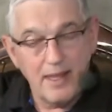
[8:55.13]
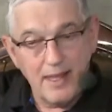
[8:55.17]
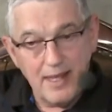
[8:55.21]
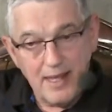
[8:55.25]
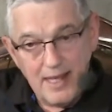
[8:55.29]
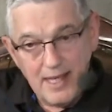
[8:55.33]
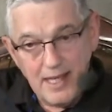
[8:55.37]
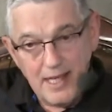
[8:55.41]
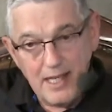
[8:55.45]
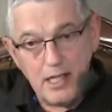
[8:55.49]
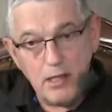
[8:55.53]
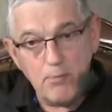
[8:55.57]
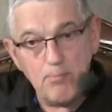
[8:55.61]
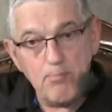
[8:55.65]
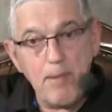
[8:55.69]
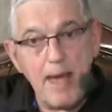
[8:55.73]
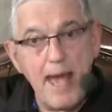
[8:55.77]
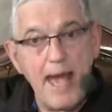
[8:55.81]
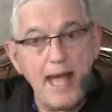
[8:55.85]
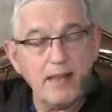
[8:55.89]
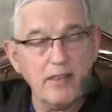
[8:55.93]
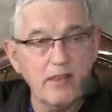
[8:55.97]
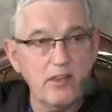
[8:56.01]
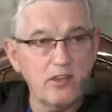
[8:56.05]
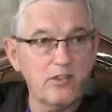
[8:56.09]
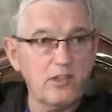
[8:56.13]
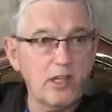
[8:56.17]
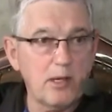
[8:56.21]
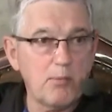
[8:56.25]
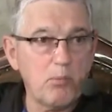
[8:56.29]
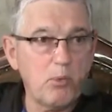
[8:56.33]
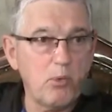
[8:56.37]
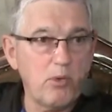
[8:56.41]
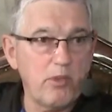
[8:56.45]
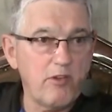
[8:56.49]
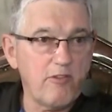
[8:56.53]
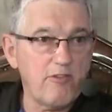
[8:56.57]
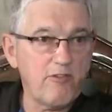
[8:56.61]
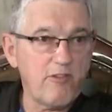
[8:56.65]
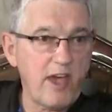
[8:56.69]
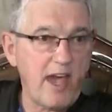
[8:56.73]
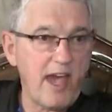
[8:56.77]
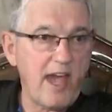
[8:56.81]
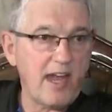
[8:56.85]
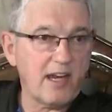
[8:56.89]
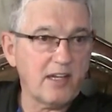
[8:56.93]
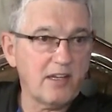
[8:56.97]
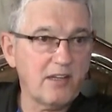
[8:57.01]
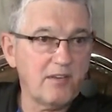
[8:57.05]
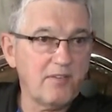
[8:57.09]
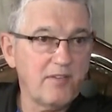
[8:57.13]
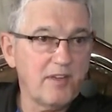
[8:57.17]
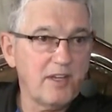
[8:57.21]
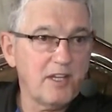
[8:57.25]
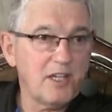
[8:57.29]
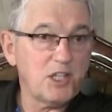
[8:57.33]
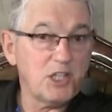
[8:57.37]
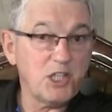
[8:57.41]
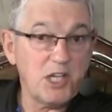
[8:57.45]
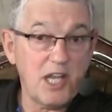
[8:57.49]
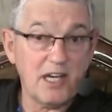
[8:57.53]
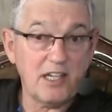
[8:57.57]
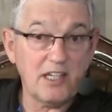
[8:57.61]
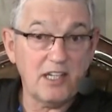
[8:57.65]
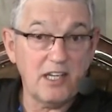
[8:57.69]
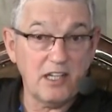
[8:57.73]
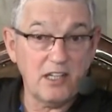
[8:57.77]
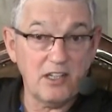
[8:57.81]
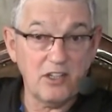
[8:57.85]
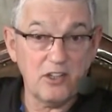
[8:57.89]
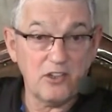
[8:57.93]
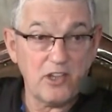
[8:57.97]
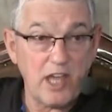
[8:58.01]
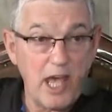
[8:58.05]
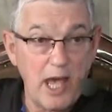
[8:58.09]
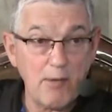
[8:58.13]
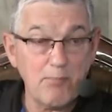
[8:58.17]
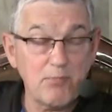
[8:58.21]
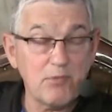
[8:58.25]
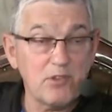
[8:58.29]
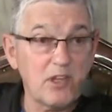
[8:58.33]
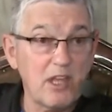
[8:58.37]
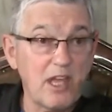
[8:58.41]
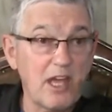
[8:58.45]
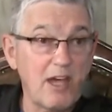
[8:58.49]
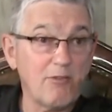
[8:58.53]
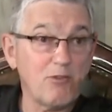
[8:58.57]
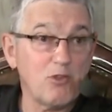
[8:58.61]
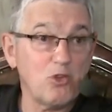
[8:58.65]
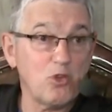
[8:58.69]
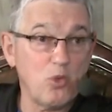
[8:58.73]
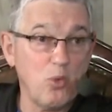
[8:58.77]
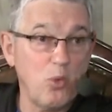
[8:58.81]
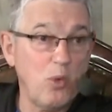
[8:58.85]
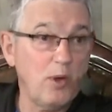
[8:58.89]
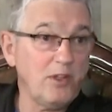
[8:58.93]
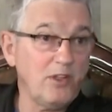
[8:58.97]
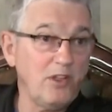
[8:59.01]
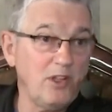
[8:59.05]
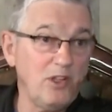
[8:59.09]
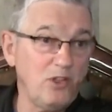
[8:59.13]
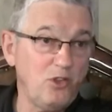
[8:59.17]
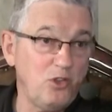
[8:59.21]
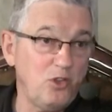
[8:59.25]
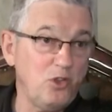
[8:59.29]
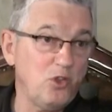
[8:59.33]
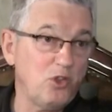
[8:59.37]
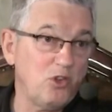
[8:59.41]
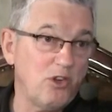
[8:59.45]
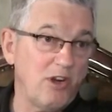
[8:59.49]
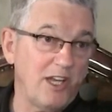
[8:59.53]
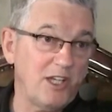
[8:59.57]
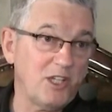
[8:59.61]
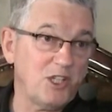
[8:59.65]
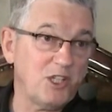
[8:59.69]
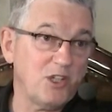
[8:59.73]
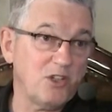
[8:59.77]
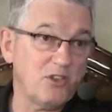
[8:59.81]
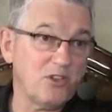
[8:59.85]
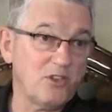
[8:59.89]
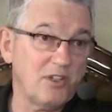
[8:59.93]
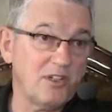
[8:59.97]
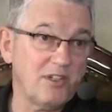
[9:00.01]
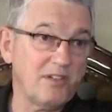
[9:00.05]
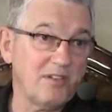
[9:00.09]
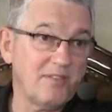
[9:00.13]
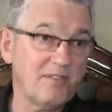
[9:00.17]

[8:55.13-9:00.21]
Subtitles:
He can back this up with a fact. Jack Nicklaus happens to have 22 grandchildren.